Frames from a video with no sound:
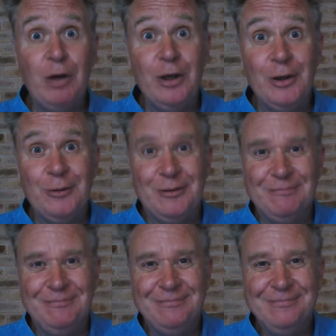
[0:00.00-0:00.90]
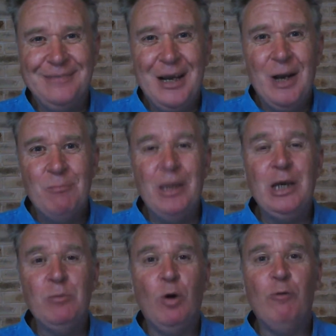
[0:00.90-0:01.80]
you, make
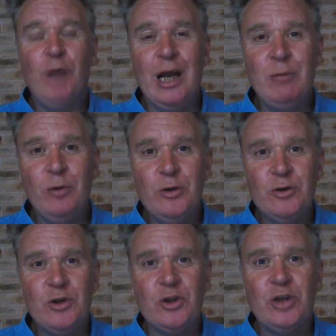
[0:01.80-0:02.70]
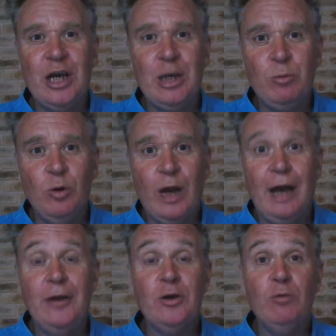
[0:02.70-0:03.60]
you more vibrant, sustainable,
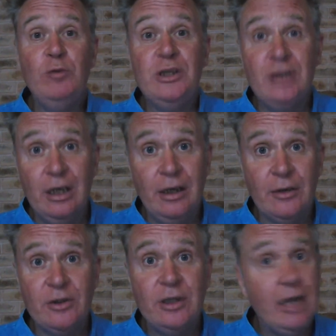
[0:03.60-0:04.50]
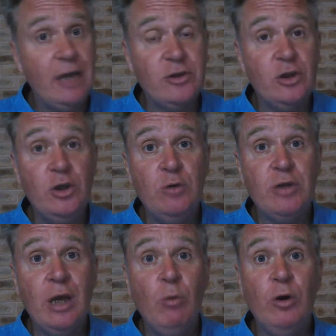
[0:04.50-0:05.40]
and resilient. Yes, use
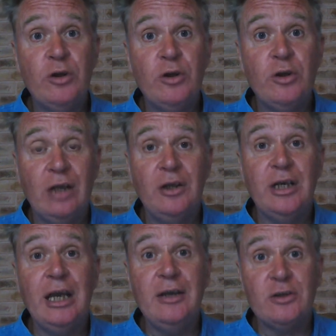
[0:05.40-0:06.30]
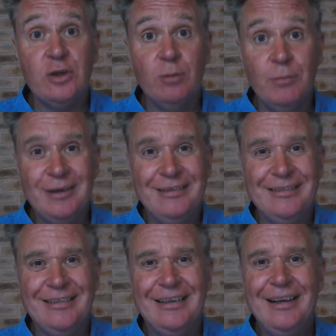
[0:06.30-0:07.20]
their word salad against them.
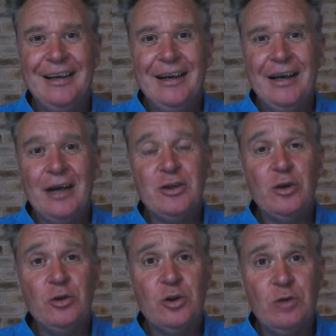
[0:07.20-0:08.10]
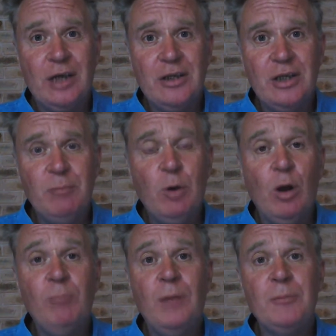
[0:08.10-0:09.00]
That's a good strategy.
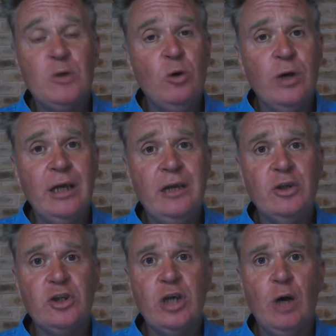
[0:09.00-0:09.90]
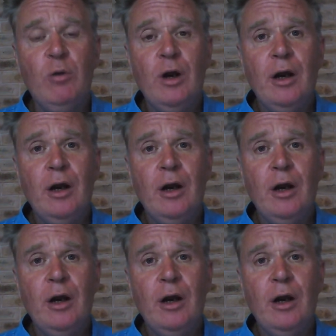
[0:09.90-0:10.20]
But I'm talking in the show